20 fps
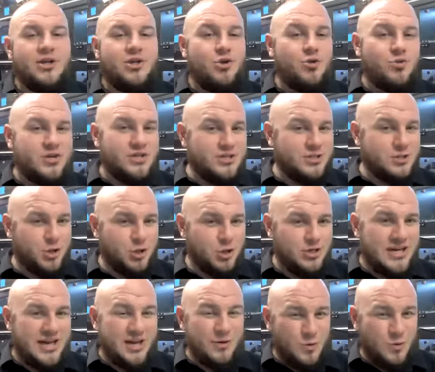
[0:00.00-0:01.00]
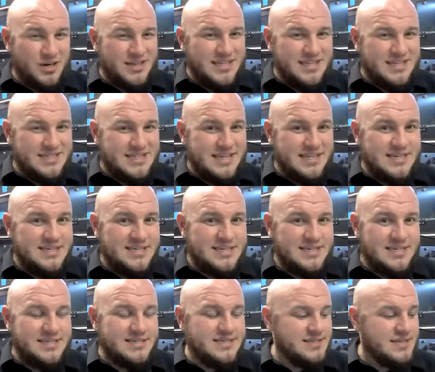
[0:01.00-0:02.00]
You can turn on one of these
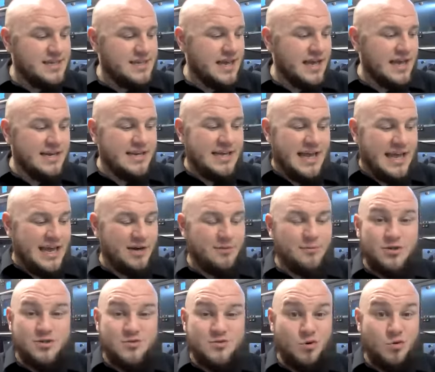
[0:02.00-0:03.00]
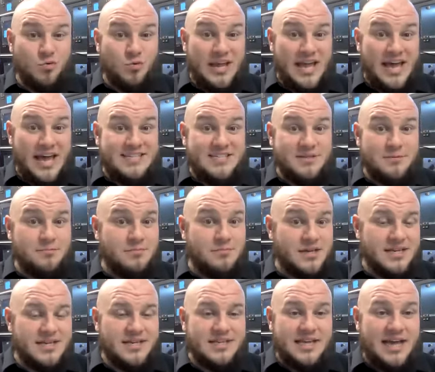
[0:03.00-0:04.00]
LEDs and animals will react
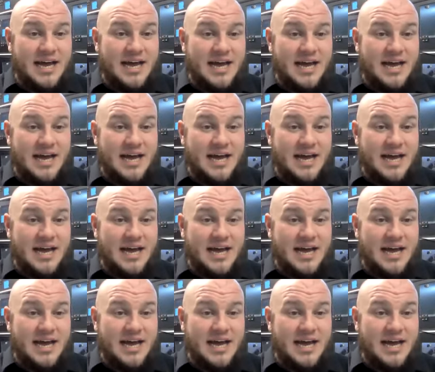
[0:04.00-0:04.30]
immediately.